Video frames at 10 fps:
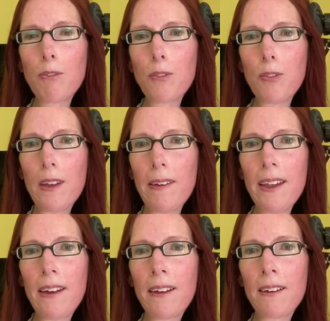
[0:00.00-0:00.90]

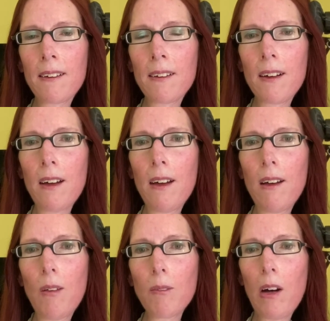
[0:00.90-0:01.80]
feeling
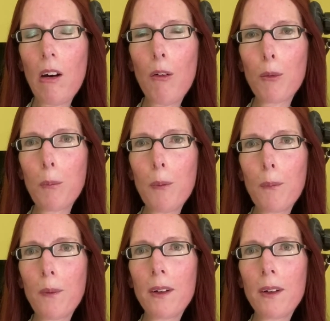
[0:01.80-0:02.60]
horrible,